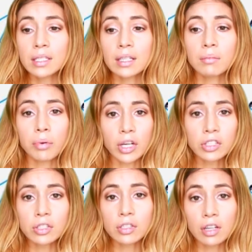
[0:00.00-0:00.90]

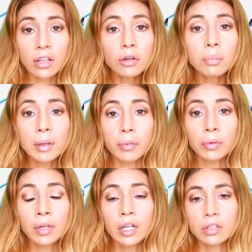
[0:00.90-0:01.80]
impressions on other people.
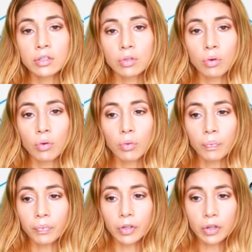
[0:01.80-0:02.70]
So
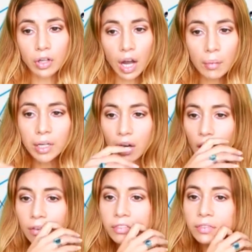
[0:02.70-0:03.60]
you're coming
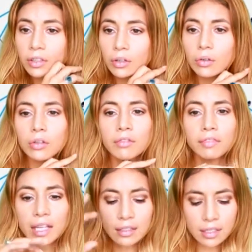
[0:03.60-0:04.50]
off,
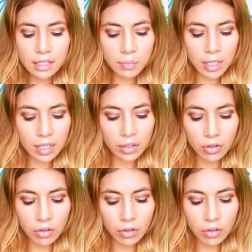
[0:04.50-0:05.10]
Venus has been in